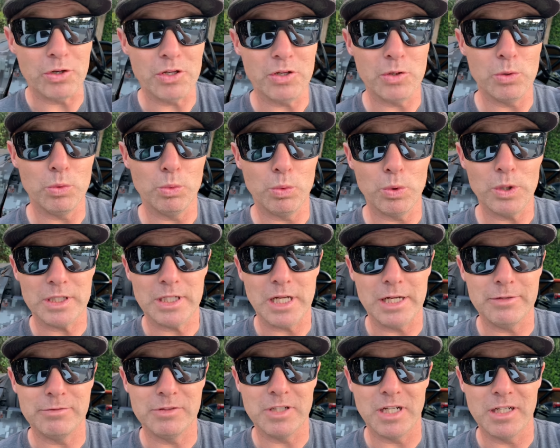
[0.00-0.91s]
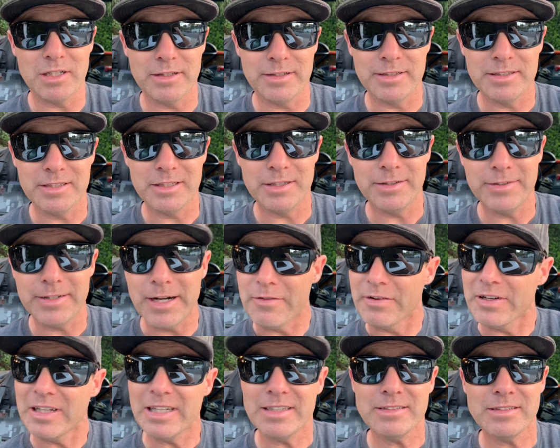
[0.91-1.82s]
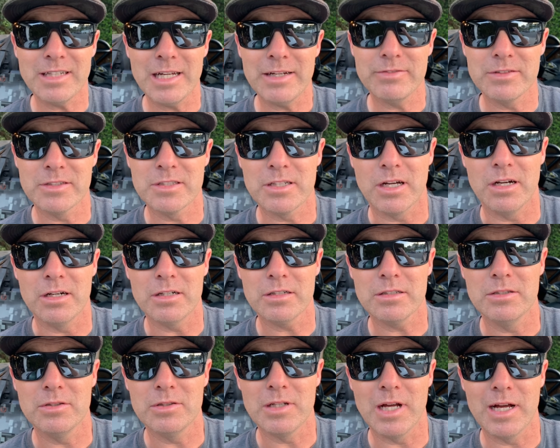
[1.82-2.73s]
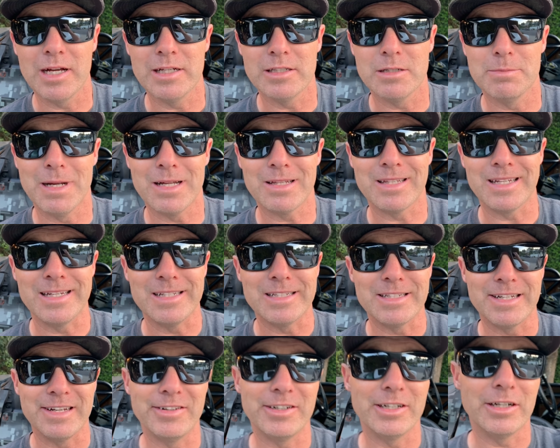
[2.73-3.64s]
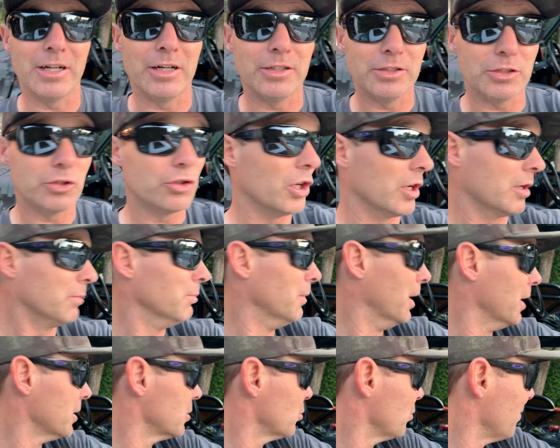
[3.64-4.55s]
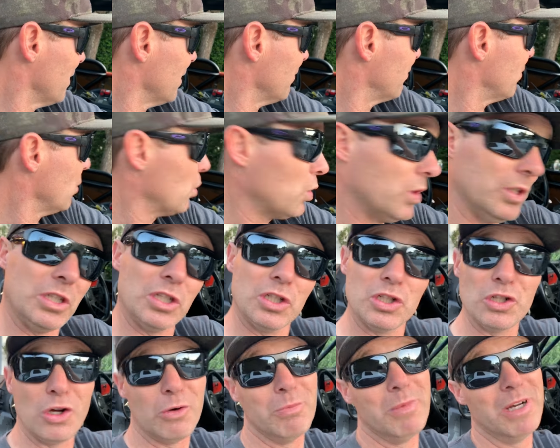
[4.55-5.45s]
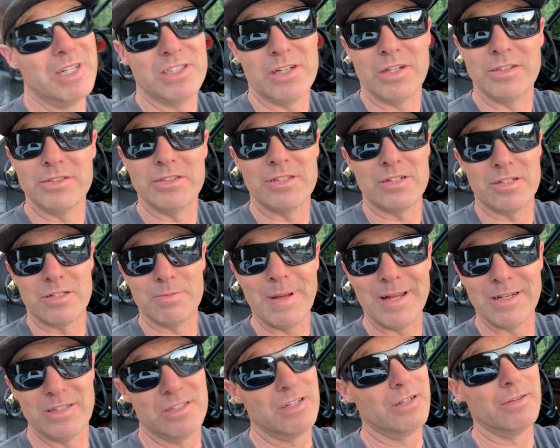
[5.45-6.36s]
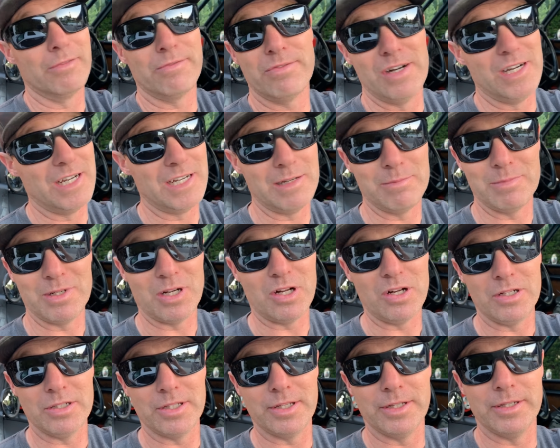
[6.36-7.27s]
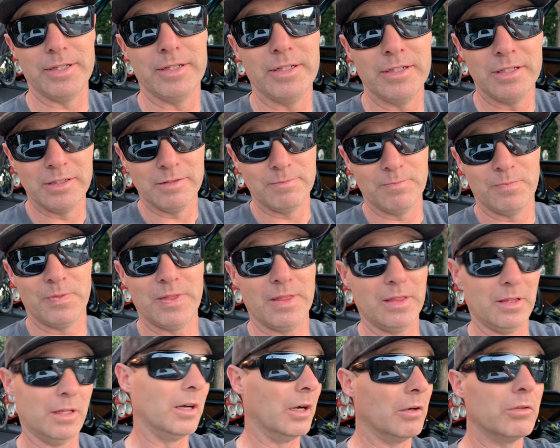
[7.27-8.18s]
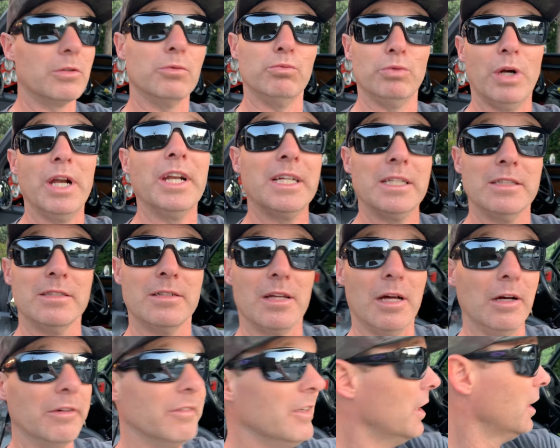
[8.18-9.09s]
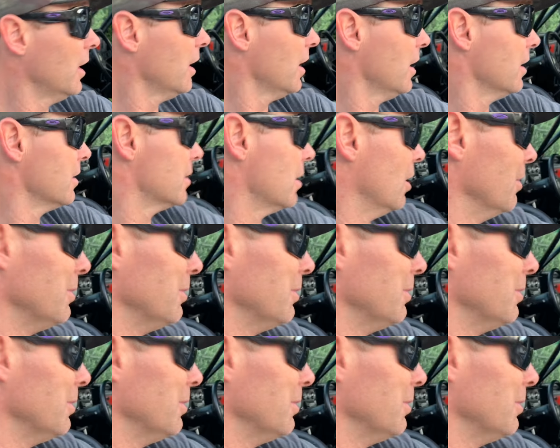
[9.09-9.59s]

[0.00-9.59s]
you what I've done to the interior. I realize I haven't talked to you guys about the interior on the truck much. We've been focused so much on the suspension frame and all the, you know, the running stuff. So